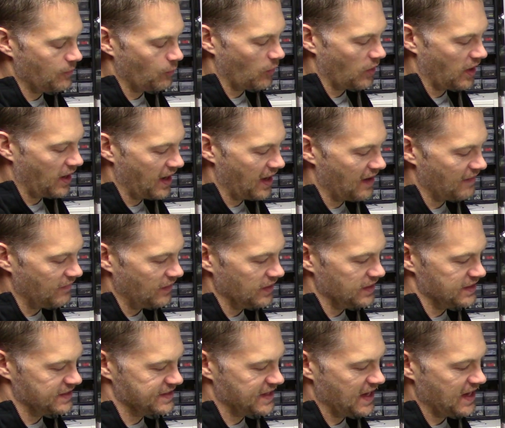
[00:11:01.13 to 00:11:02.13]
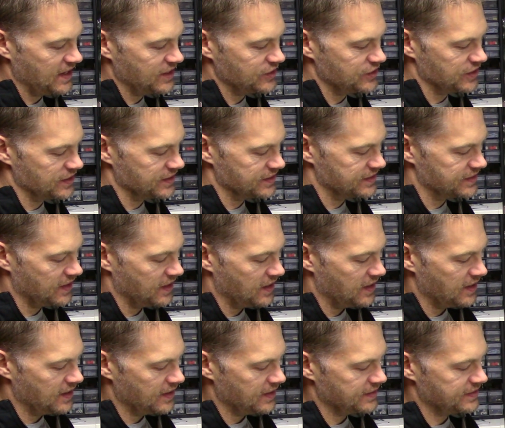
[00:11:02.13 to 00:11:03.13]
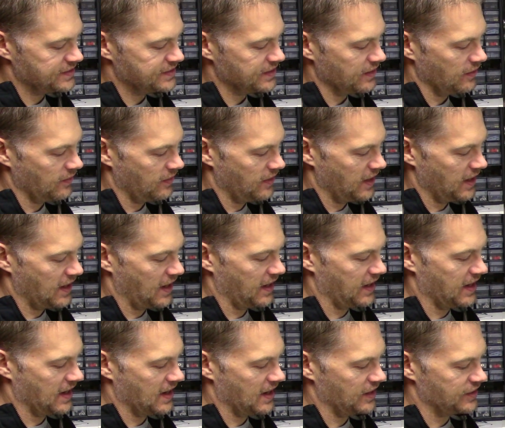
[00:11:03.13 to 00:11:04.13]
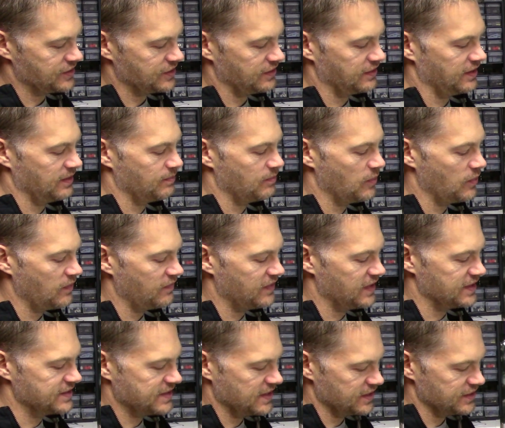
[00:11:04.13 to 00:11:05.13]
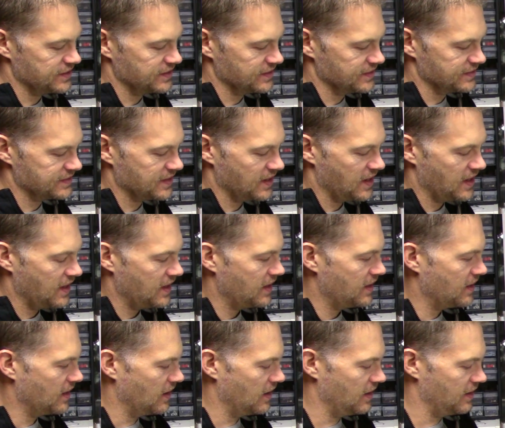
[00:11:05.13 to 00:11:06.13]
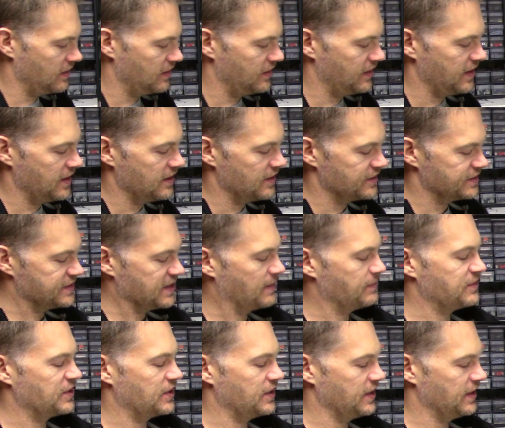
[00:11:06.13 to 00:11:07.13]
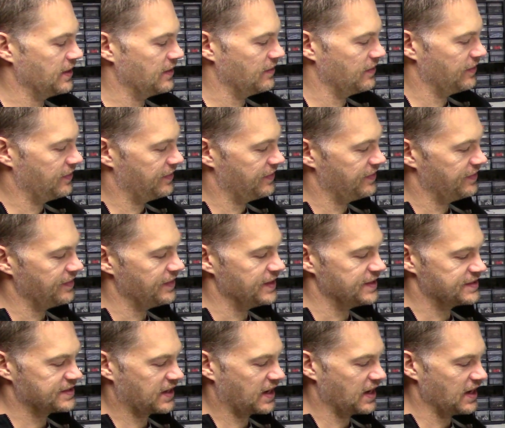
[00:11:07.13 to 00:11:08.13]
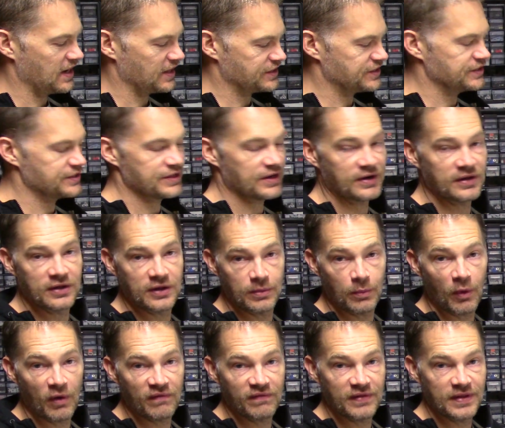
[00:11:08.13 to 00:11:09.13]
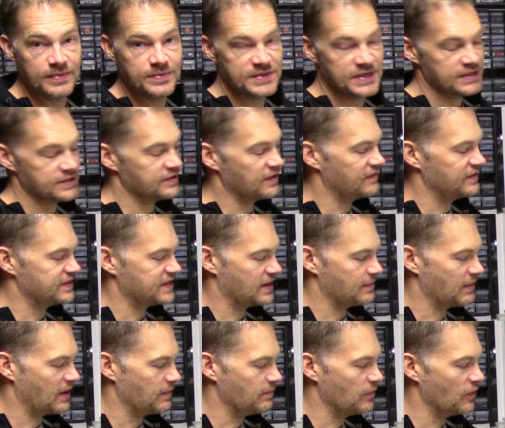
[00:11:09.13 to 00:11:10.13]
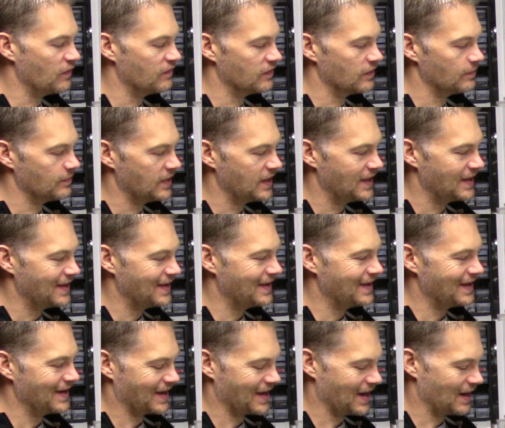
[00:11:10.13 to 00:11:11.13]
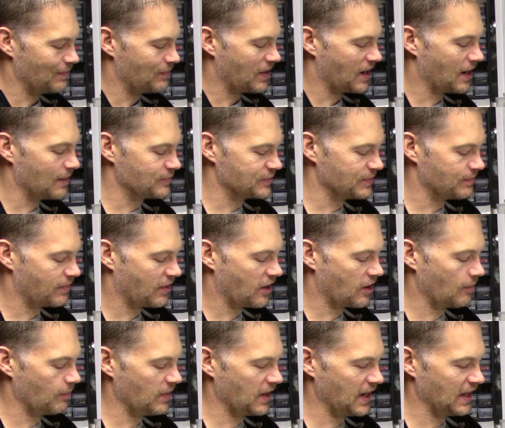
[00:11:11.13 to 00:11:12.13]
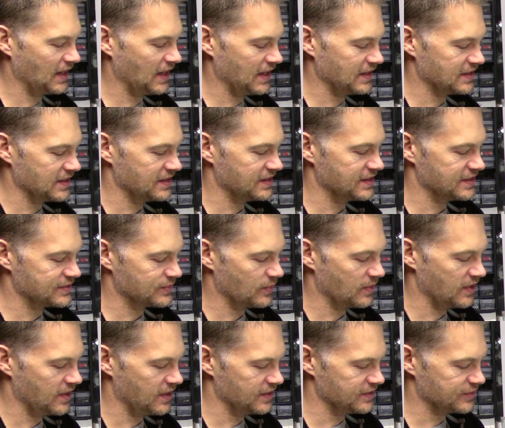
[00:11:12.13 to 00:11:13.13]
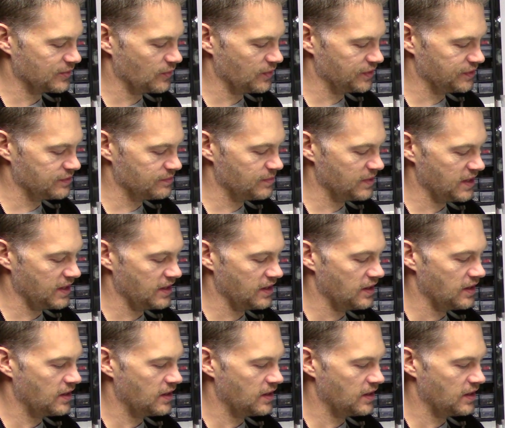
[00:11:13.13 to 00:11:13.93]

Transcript: where I have all these hinges, so that I can actually move these hinges. On the interceptor, you know, these connections are a little more flimsy, so every time I move them, it kind of pops apart, but I like that this one is going to be